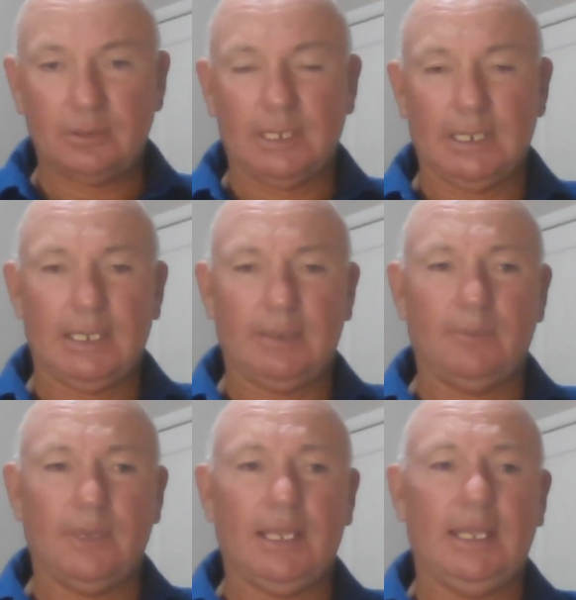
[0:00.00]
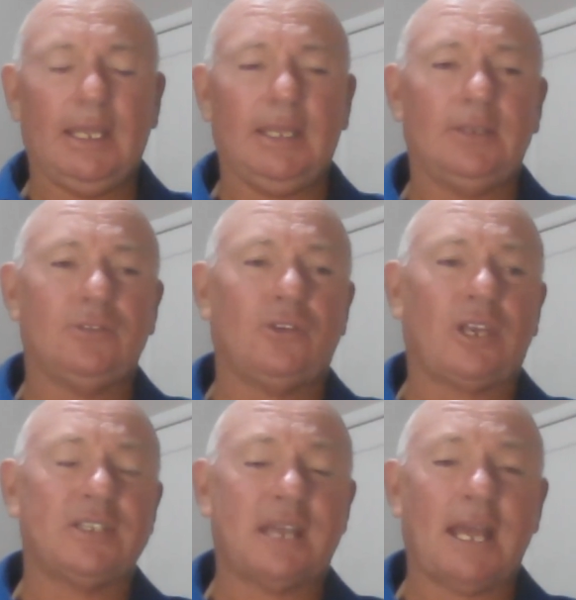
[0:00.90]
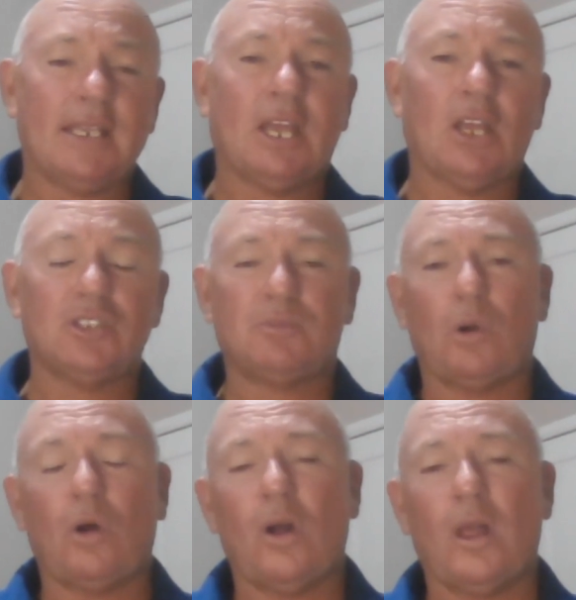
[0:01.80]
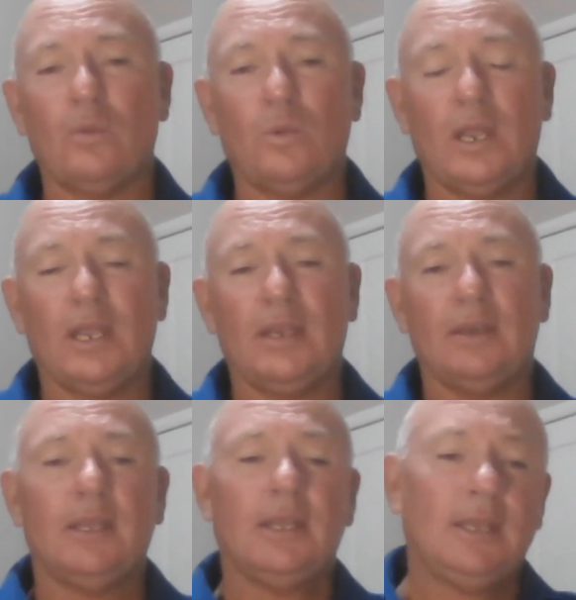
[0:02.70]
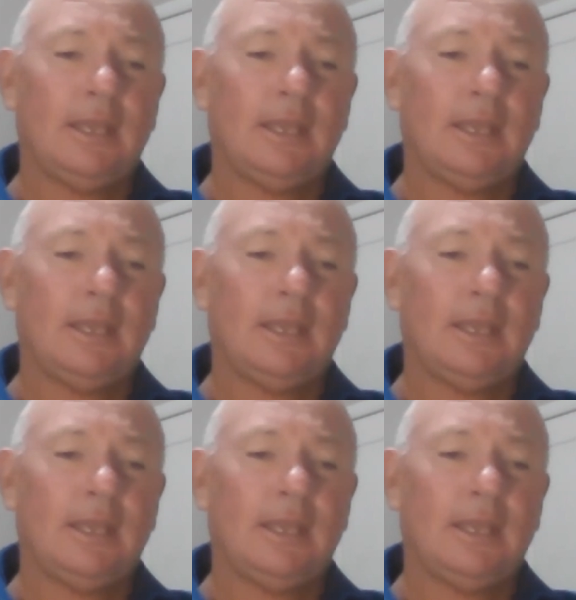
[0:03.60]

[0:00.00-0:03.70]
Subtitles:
and not a day goes by when